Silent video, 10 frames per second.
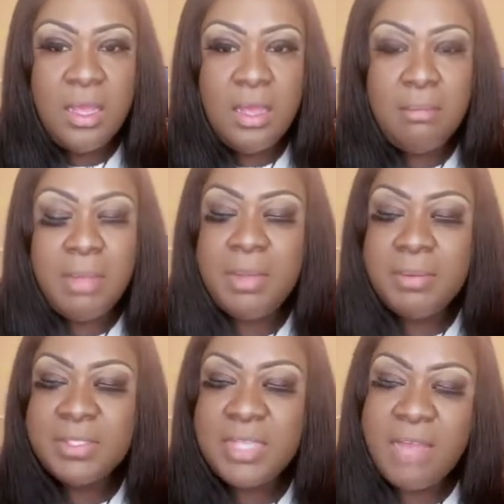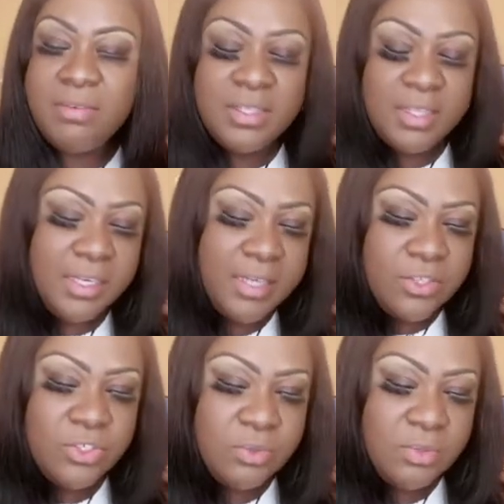My babies, everything
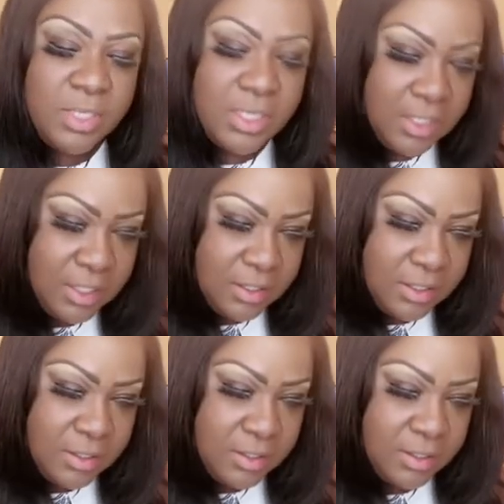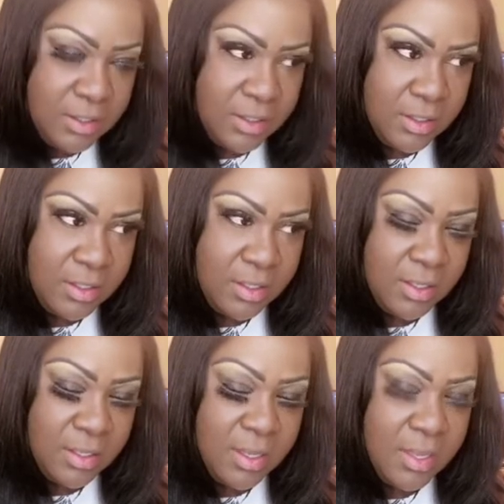that you need,
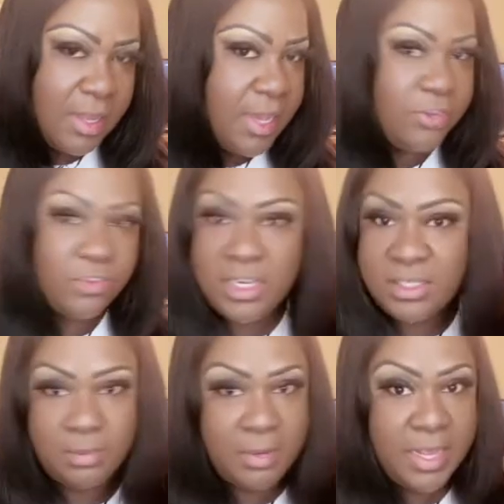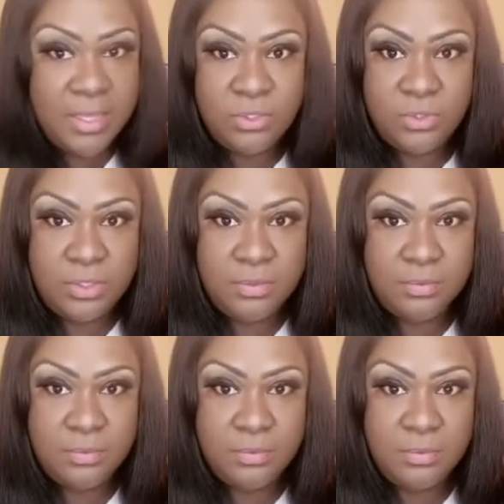I try to supply it to you.
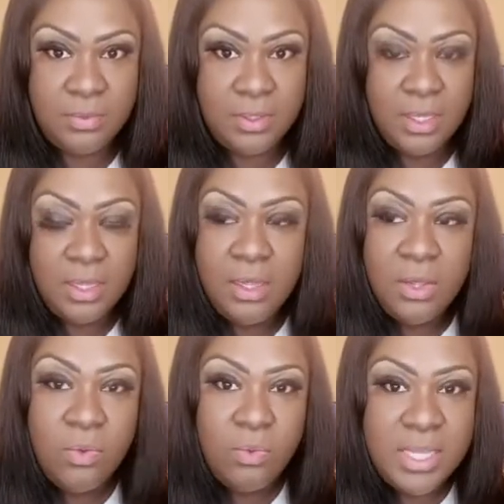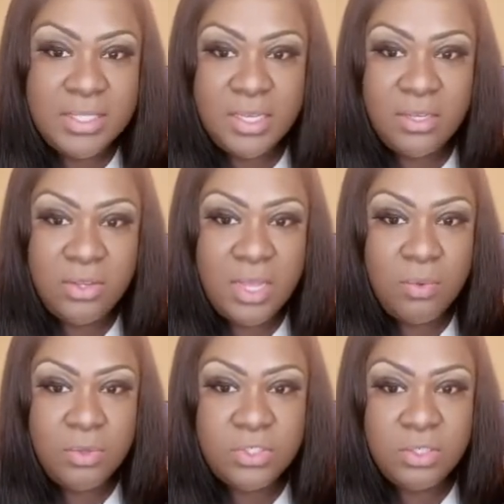When I tell you I
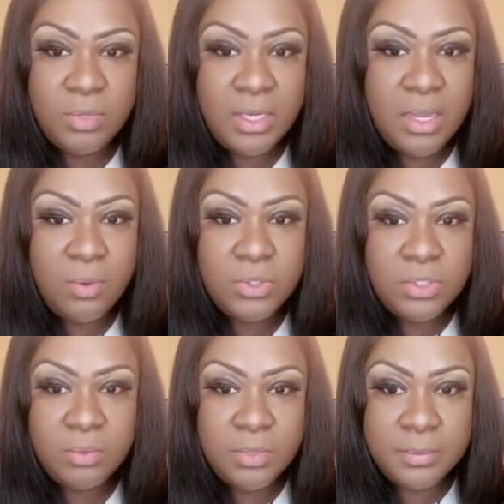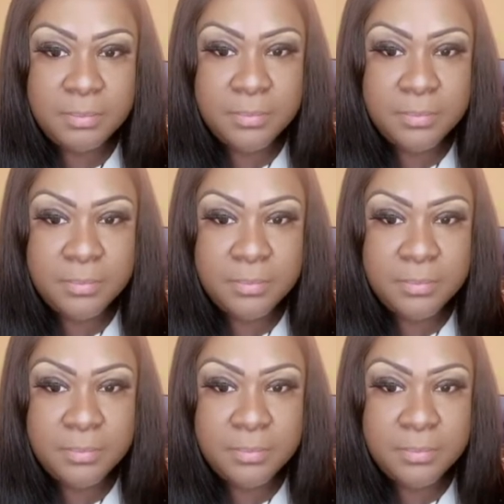want you to win, I want you to win.